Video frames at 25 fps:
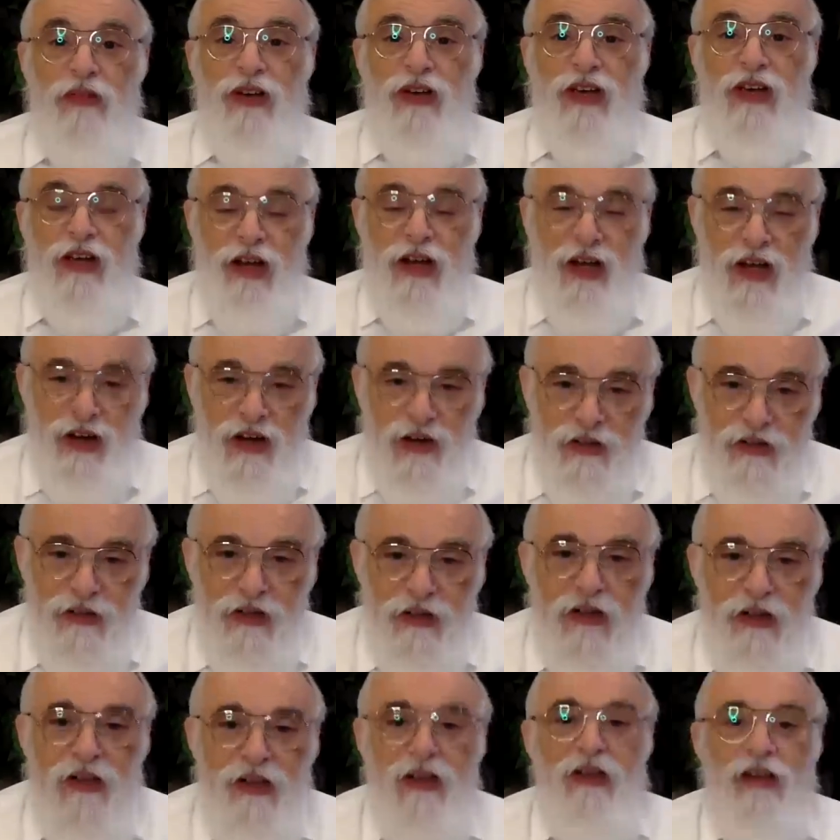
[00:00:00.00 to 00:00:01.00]
of a car.
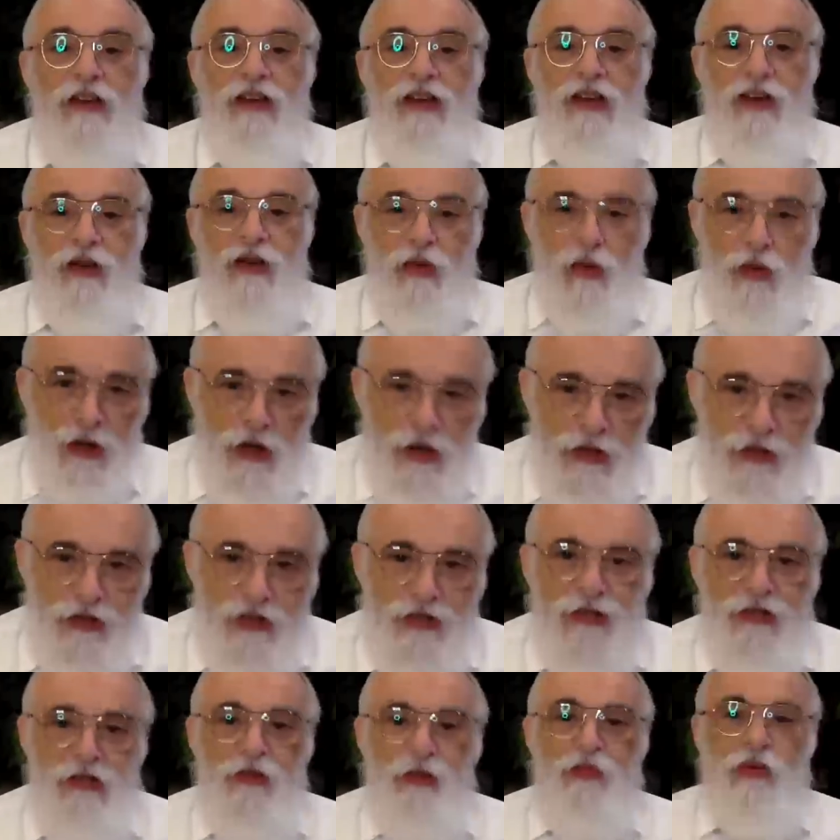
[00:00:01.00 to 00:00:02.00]
Okay. He
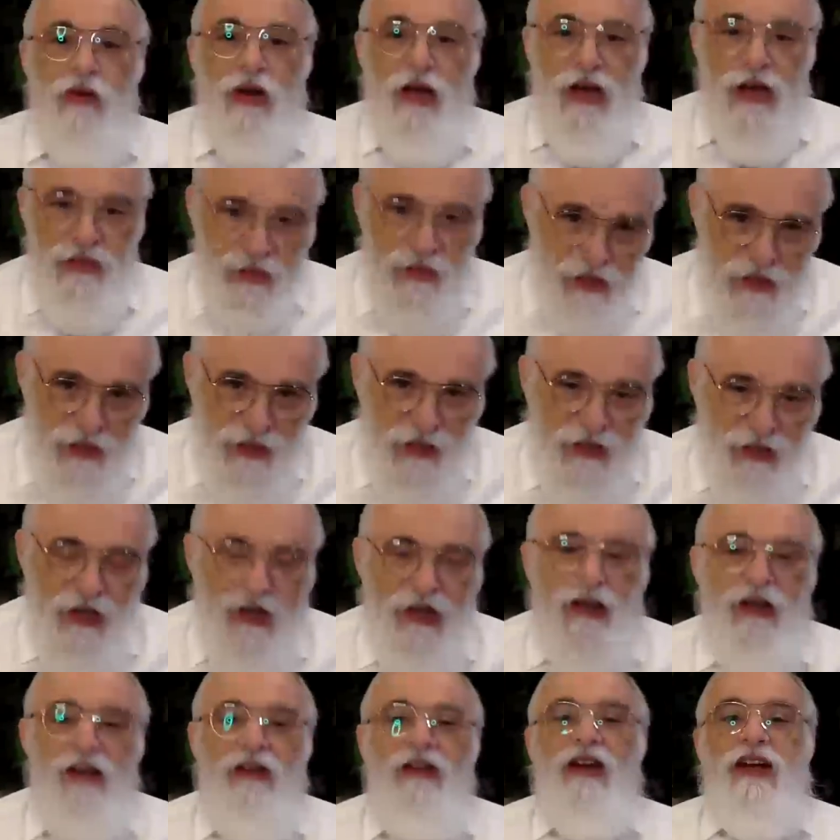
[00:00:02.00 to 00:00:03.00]
wants to buy this
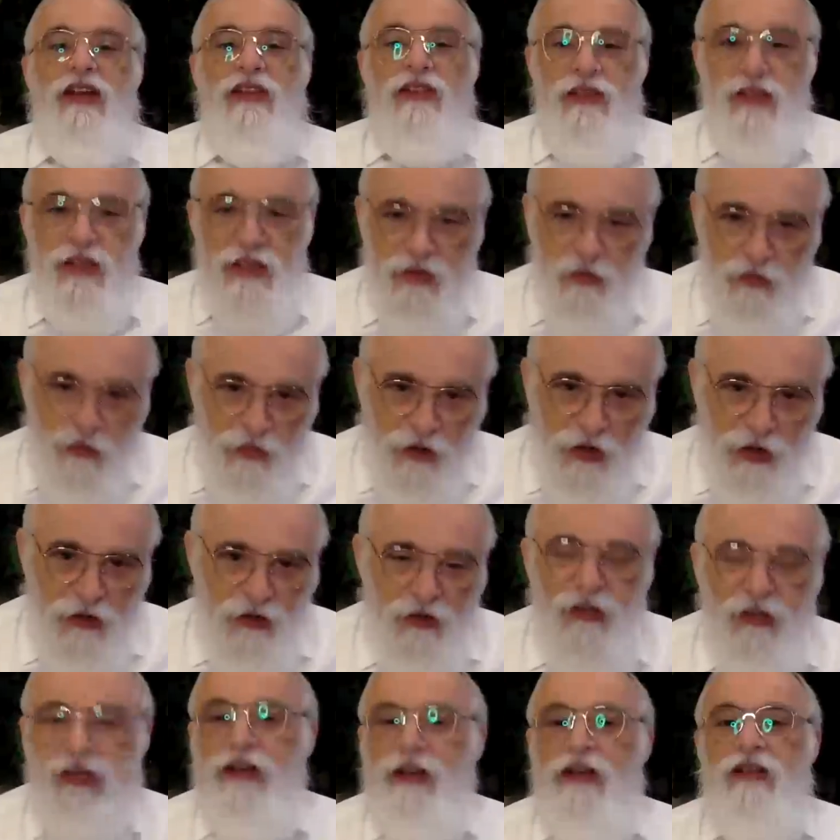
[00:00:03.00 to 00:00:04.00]
car and this
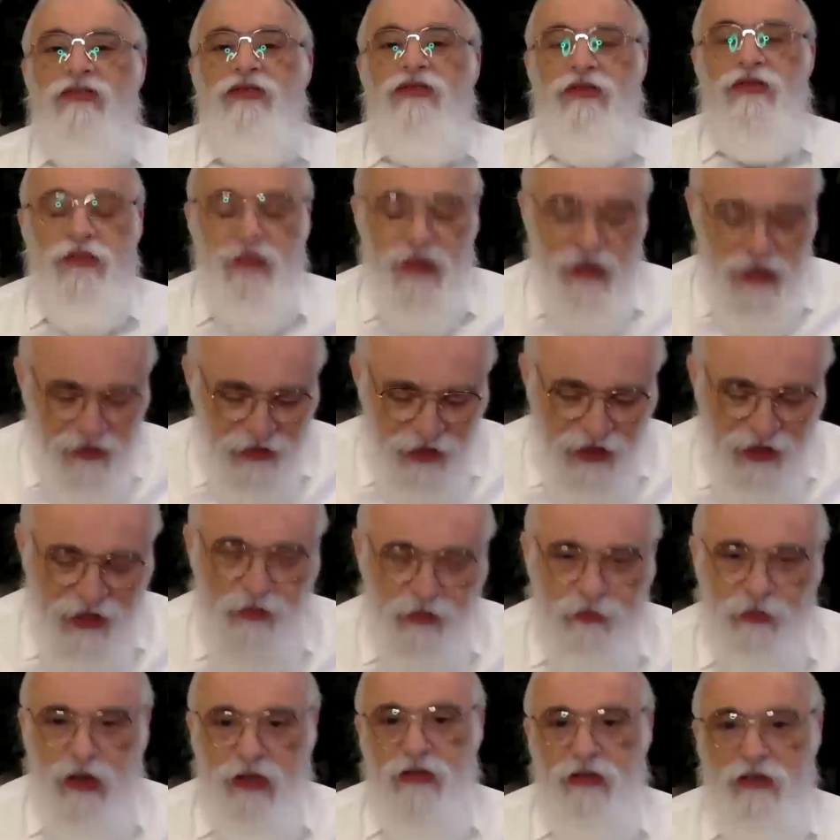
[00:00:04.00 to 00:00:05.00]
model, and it's very
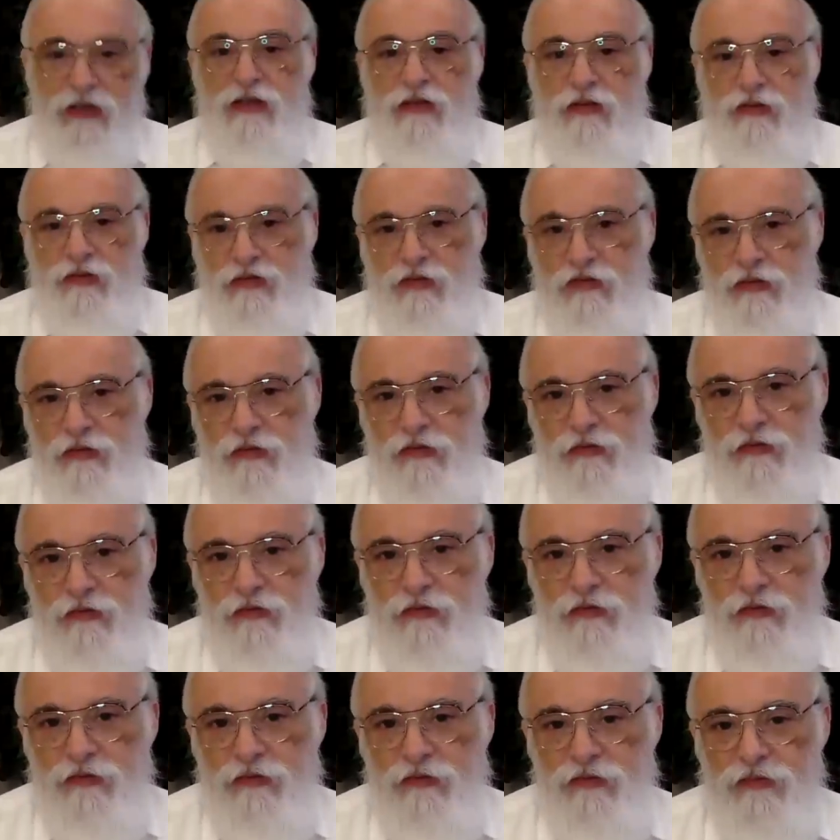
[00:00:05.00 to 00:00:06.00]
expensive.
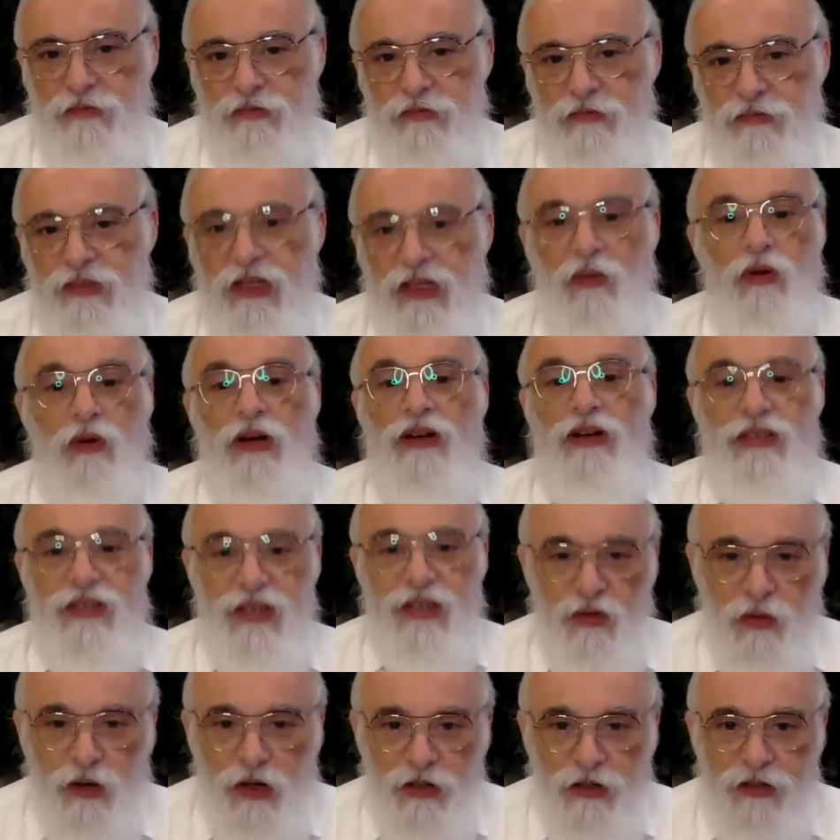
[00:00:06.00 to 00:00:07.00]
Now, why does
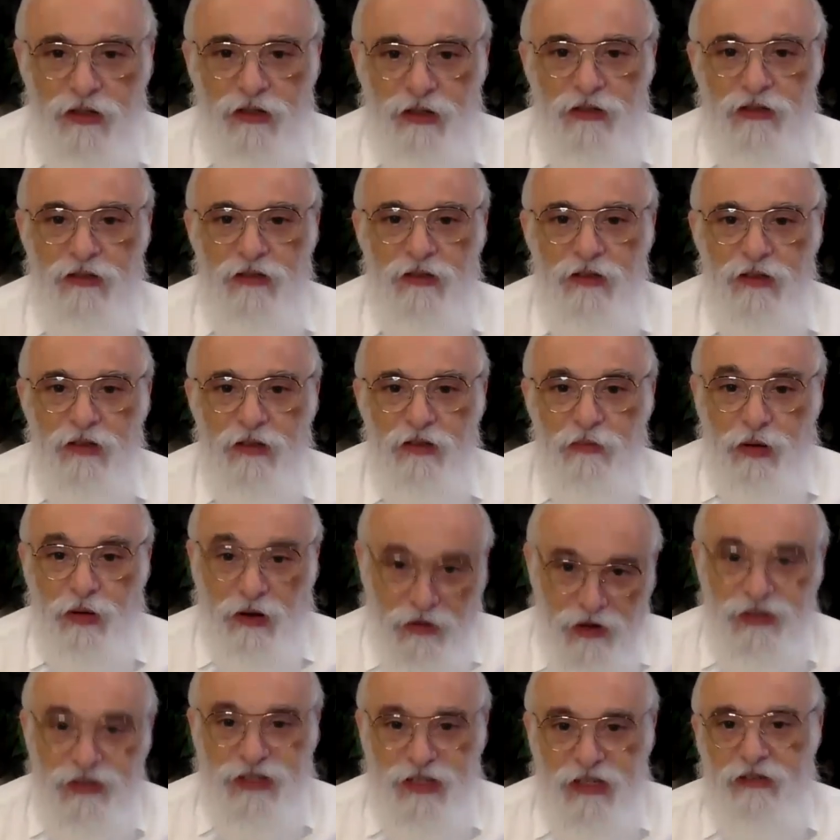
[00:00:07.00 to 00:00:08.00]
he want it?
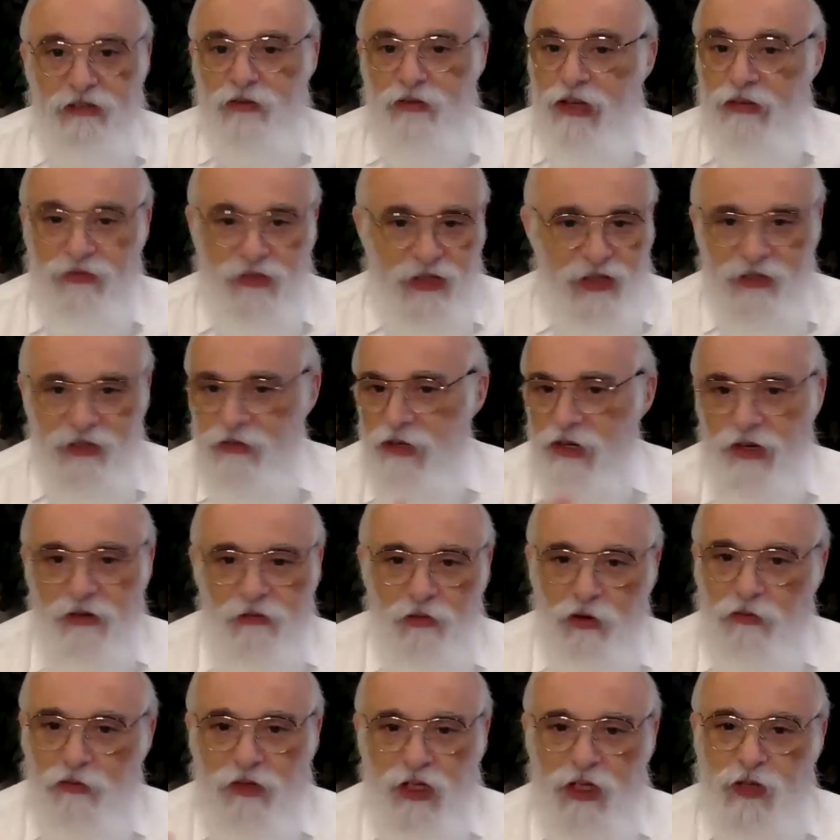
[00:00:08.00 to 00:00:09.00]
Because we have to
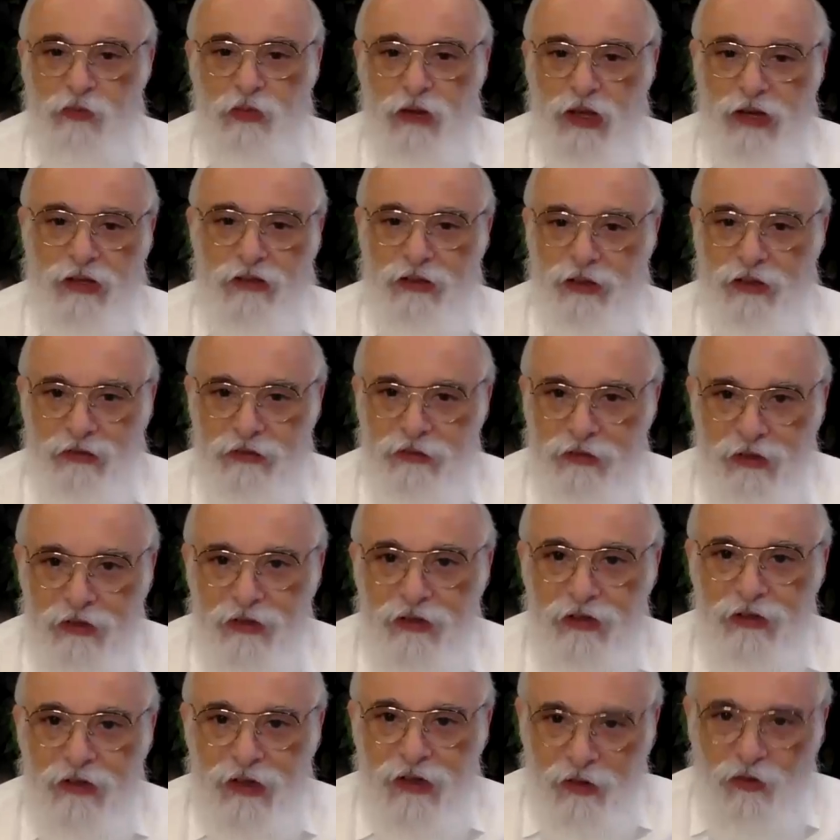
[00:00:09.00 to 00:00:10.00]
explain that.
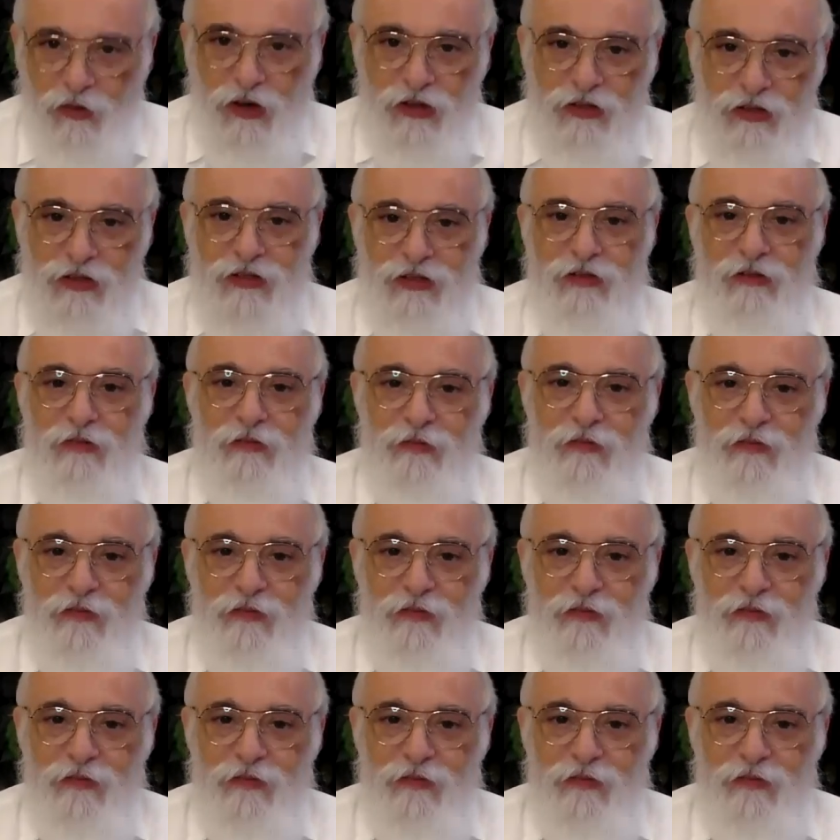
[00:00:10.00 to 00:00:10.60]
He wants it.